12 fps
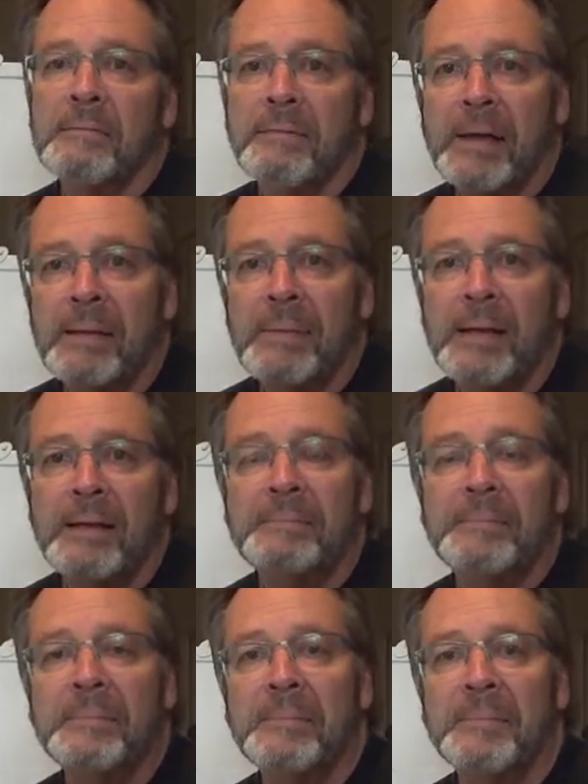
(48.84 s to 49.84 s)
family,
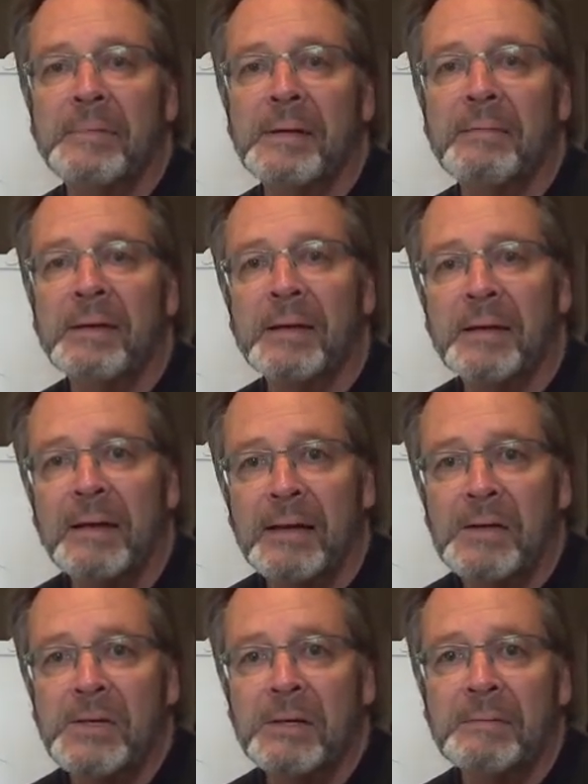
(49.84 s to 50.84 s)
loving
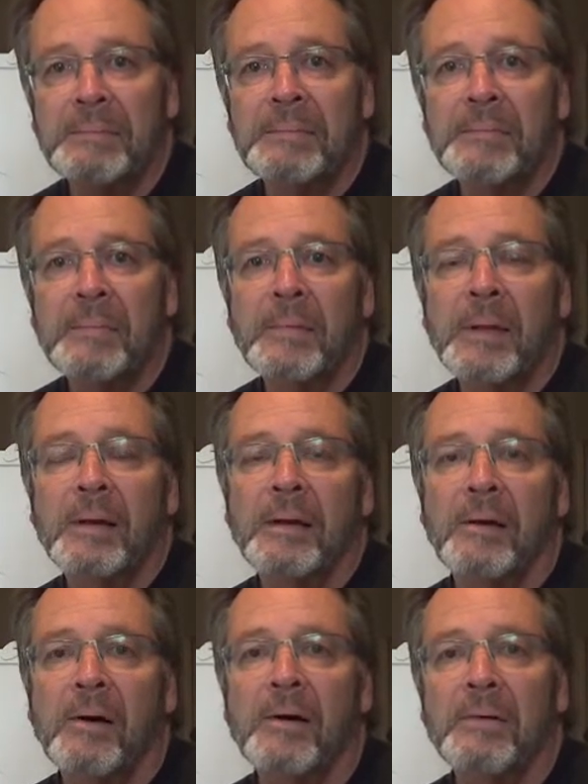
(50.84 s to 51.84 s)
connection,
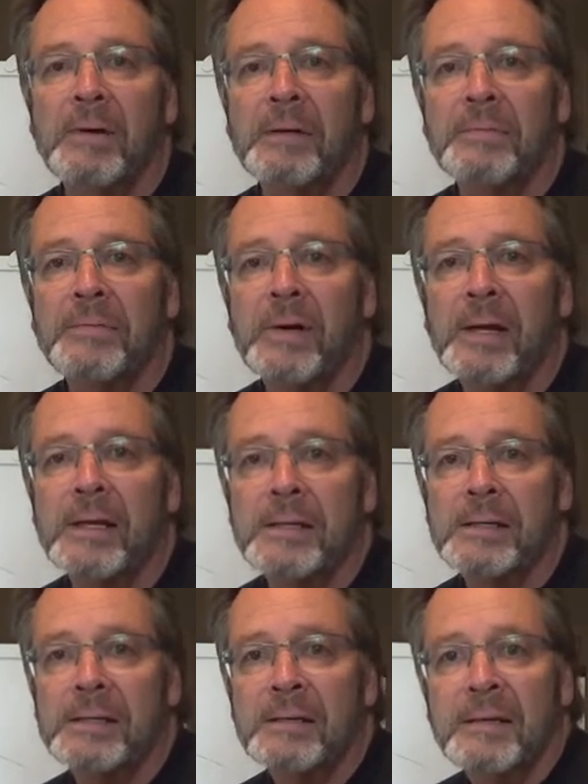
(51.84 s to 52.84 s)
honouring
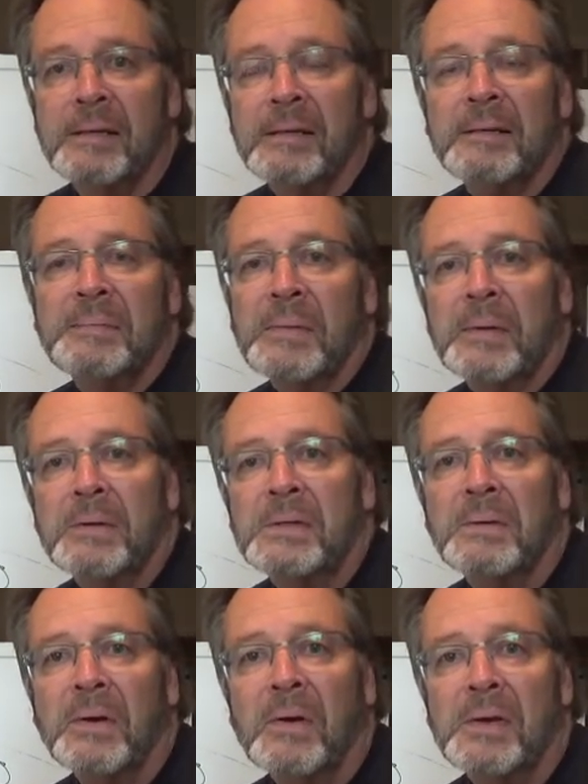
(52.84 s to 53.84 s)
friends,
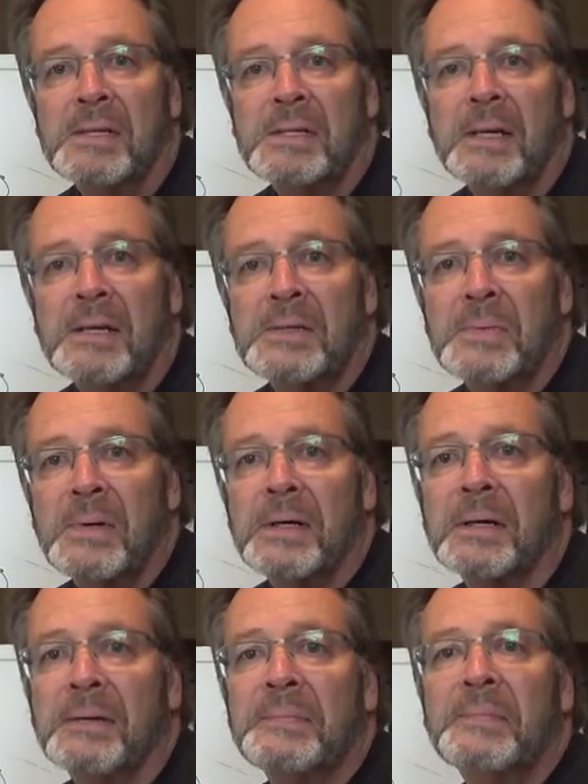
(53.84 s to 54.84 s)
doing honest day's
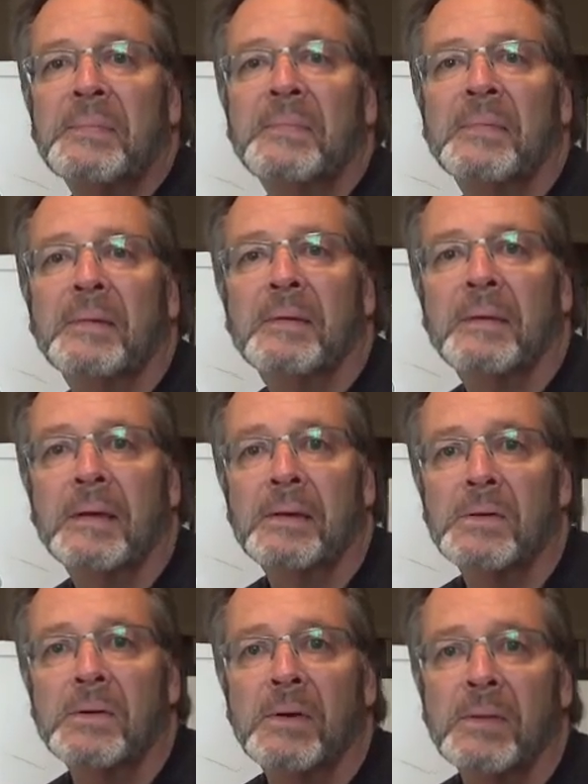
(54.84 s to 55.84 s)
work,
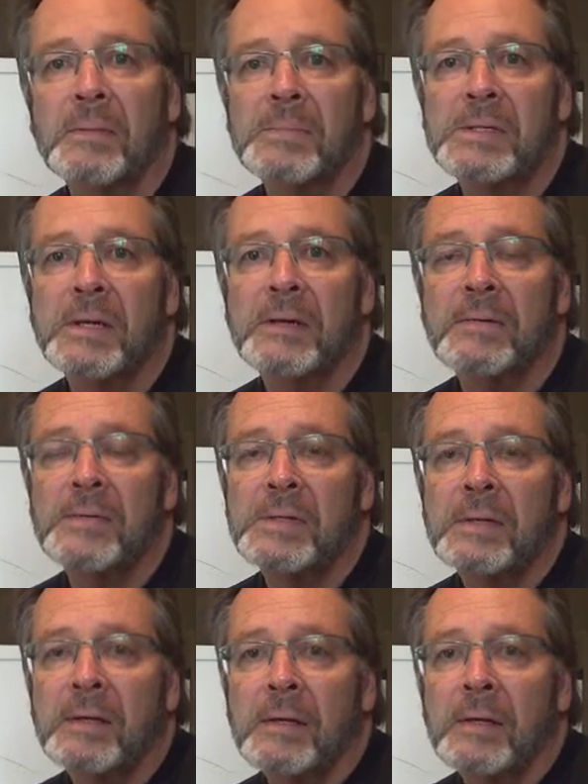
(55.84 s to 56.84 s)
and enjoying
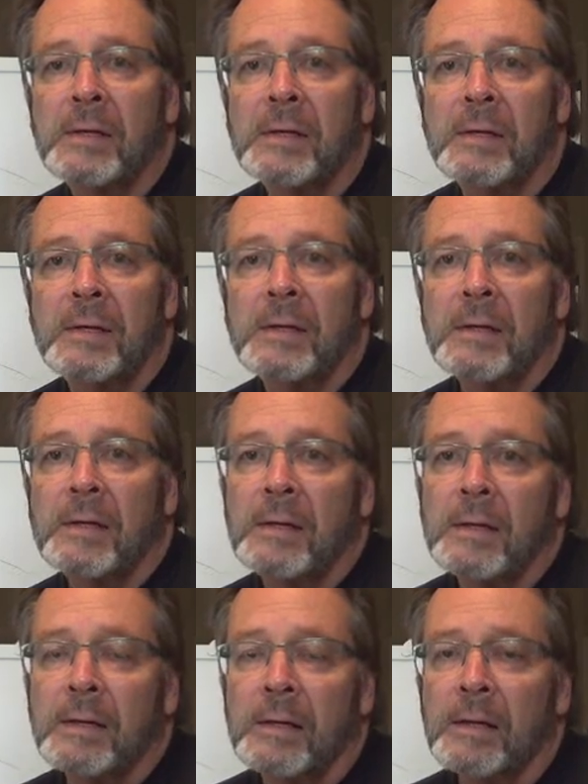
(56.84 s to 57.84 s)
themselves.
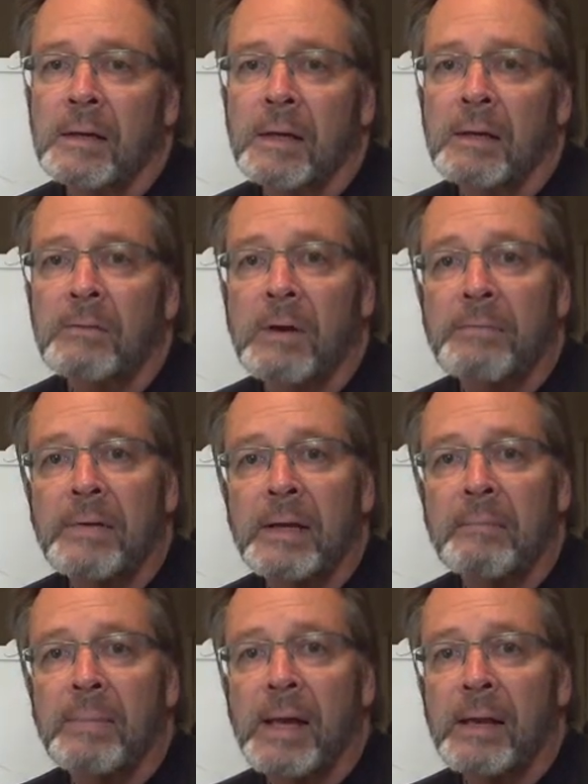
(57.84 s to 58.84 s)
And roughly
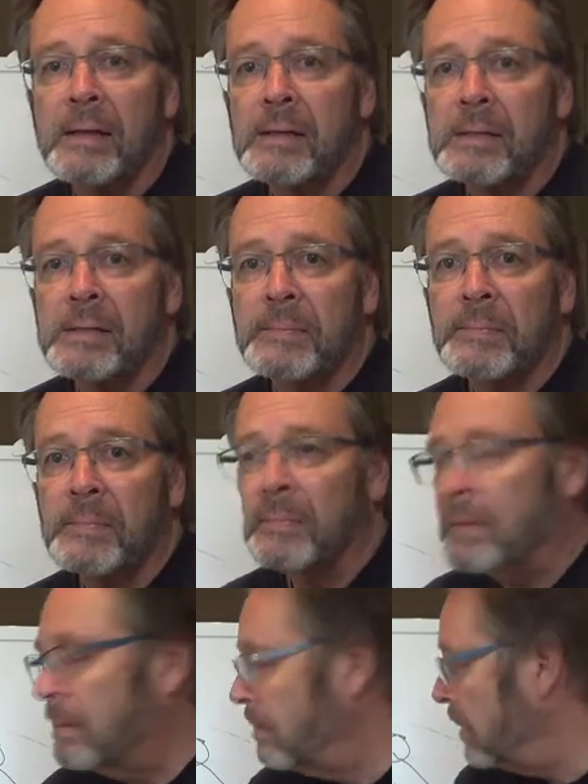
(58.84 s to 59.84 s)
in balance,
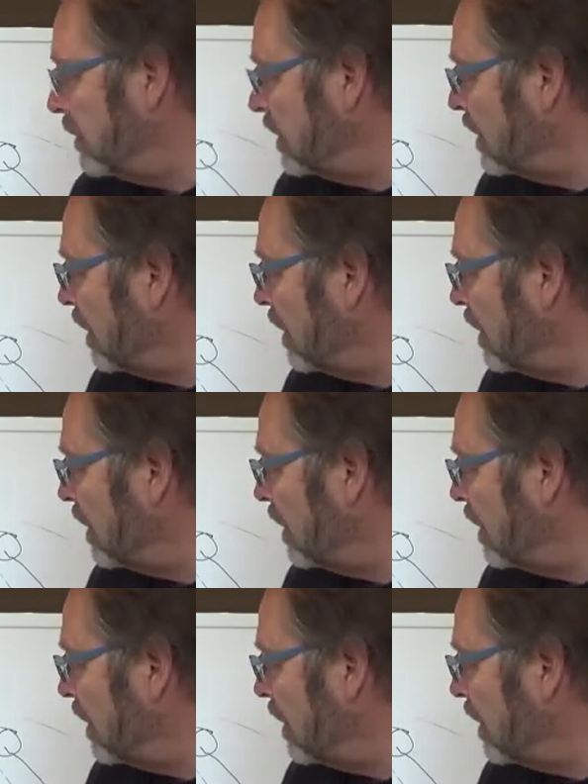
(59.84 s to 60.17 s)
but the